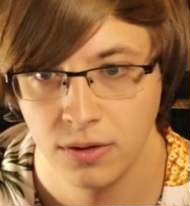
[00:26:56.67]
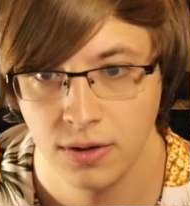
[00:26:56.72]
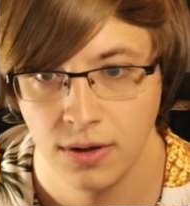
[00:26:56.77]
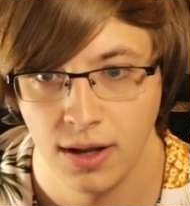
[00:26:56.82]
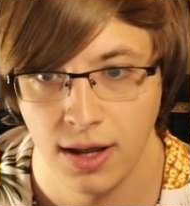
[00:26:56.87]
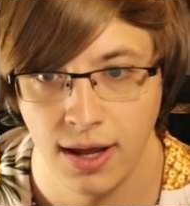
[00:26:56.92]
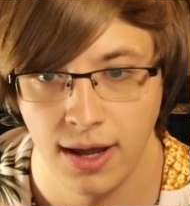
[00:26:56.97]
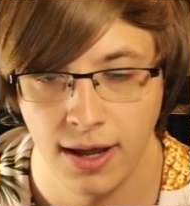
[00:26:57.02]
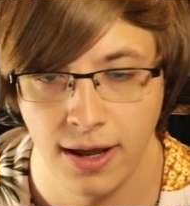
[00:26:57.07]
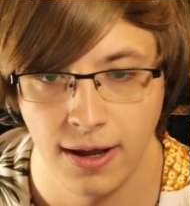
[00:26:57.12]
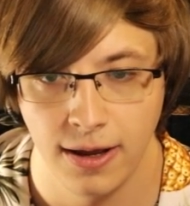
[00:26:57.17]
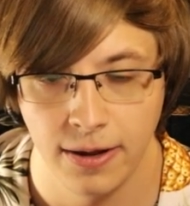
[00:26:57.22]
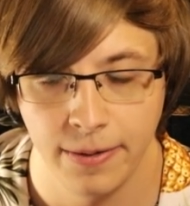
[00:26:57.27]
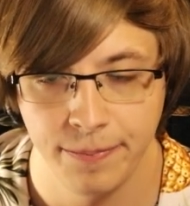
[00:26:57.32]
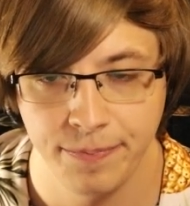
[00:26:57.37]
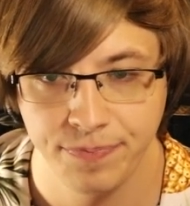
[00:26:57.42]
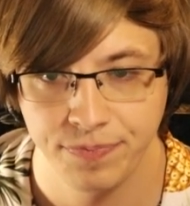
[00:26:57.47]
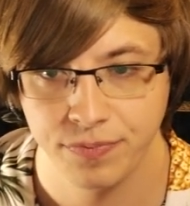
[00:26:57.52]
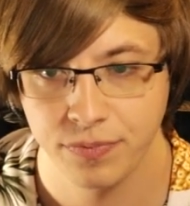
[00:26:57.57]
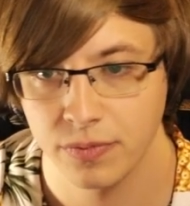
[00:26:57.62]

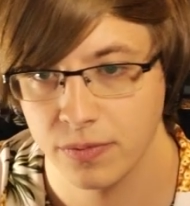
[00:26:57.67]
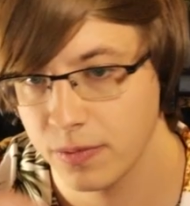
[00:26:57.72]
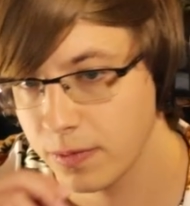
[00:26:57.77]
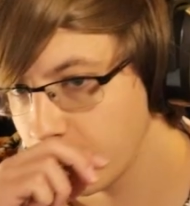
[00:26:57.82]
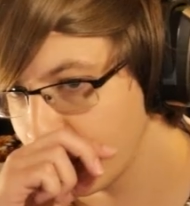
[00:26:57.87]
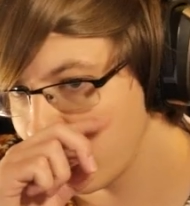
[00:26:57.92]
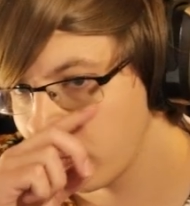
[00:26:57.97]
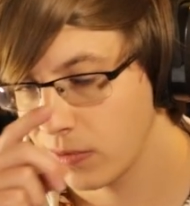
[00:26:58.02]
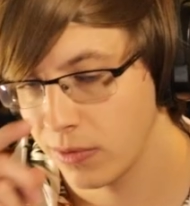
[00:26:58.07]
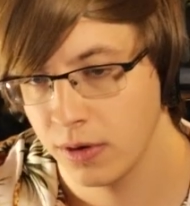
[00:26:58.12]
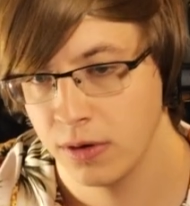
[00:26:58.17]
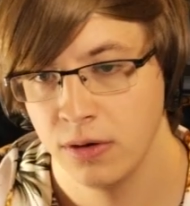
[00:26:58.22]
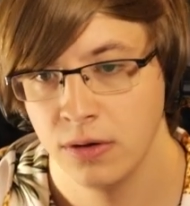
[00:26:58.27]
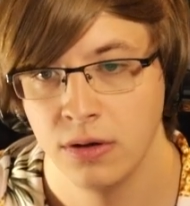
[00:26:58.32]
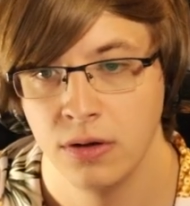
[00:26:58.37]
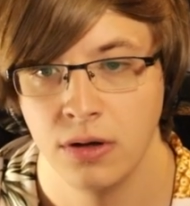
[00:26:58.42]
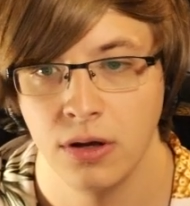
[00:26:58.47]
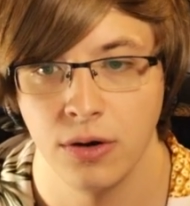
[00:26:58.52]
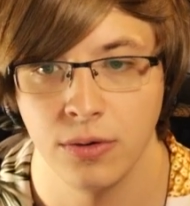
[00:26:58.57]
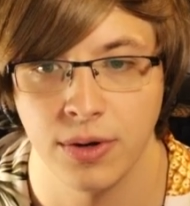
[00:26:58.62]
Um,
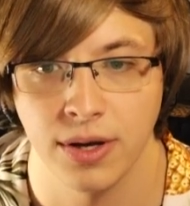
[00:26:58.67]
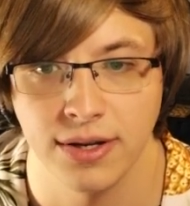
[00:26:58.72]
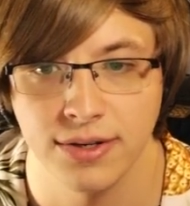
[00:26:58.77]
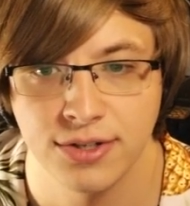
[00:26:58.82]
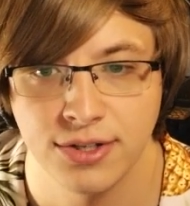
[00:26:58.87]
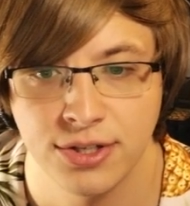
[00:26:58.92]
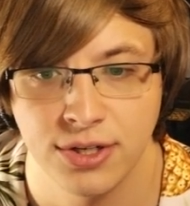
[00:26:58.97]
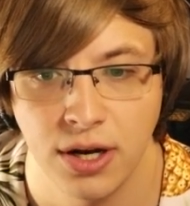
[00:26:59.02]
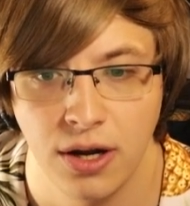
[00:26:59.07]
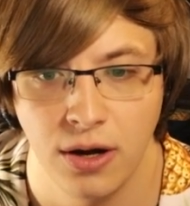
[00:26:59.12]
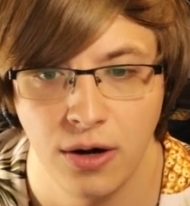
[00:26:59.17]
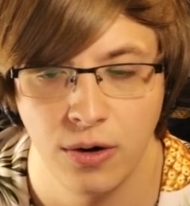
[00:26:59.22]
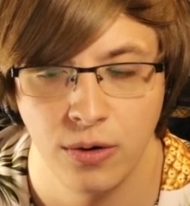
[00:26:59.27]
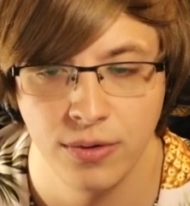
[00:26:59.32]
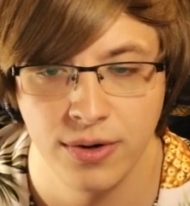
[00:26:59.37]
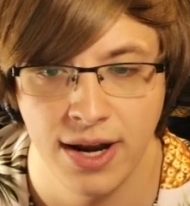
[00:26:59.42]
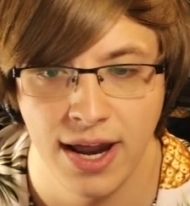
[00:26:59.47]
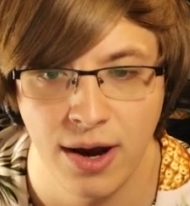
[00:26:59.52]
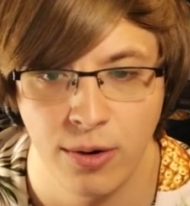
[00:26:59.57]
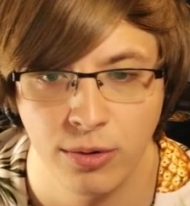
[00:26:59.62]
okay, so
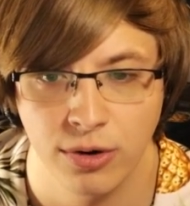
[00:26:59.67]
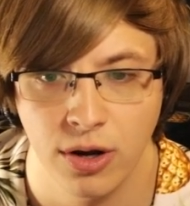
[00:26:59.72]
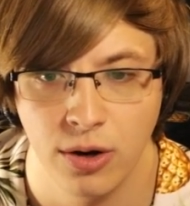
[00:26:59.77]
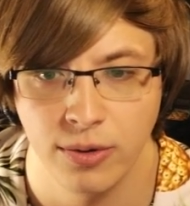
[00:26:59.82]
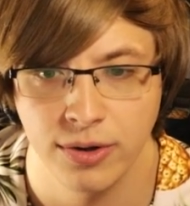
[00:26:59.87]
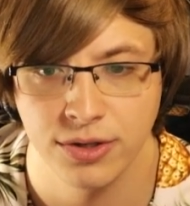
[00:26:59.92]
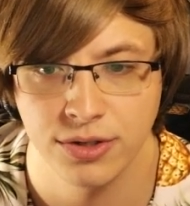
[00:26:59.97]
now we're going